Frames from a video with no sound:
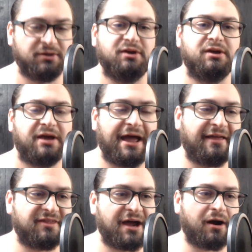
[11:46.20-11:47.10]

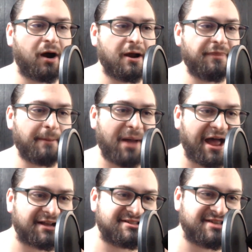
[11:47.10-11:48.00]
And that are in the
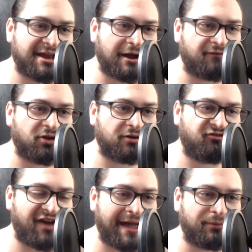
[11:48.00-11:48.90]
back seat of their
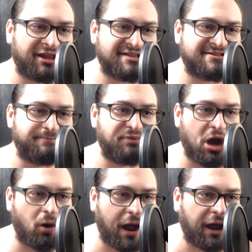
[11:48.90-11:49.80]
family's
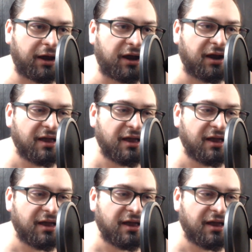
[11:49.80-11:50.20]
Buick,